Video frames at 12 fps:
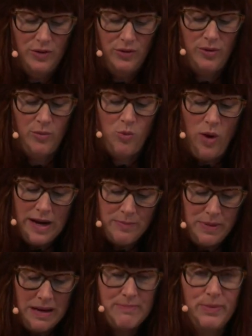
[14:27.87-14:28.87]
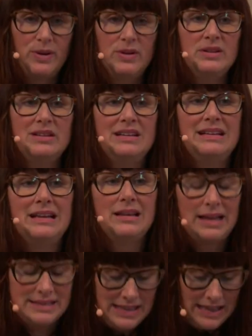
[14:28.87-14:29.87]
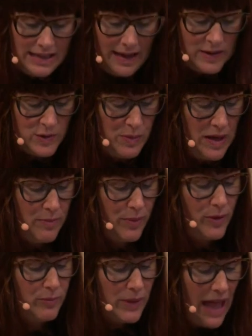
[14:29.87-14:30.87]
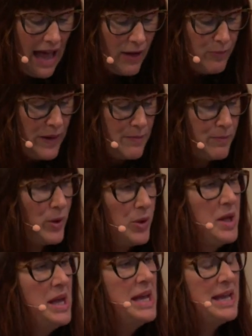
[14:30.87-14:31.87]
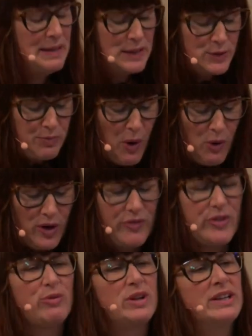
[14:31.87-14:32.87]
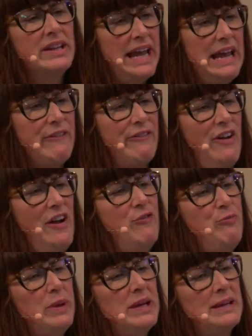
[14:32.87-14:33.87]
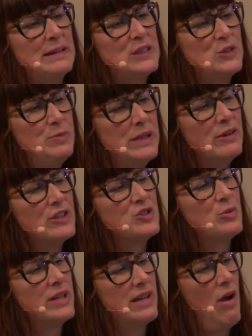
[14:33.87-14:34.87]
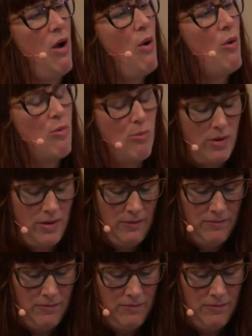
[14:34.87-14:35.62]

from white people, Latinx people, black people. He spoke of the relief of being spiritually home.